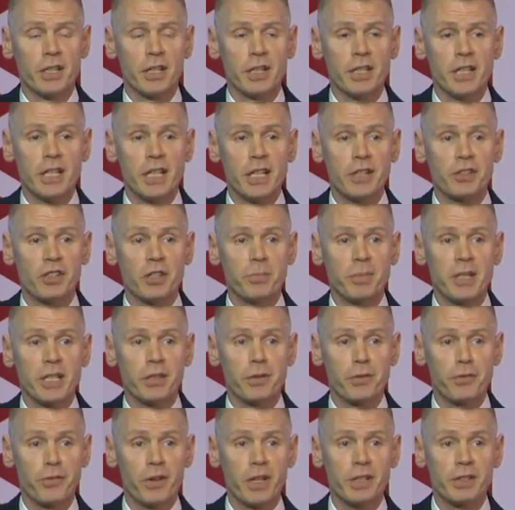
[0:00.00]
needs to be
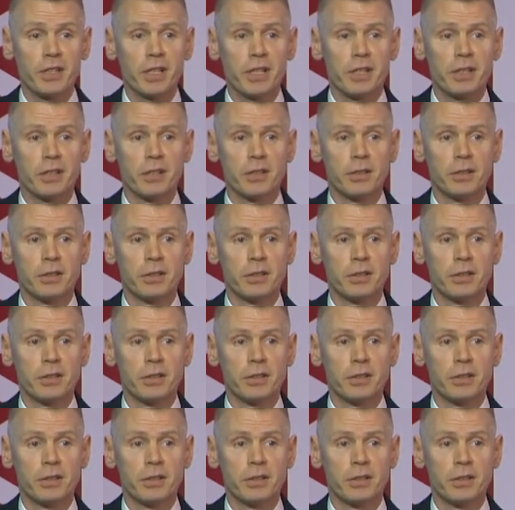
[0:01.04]
confronted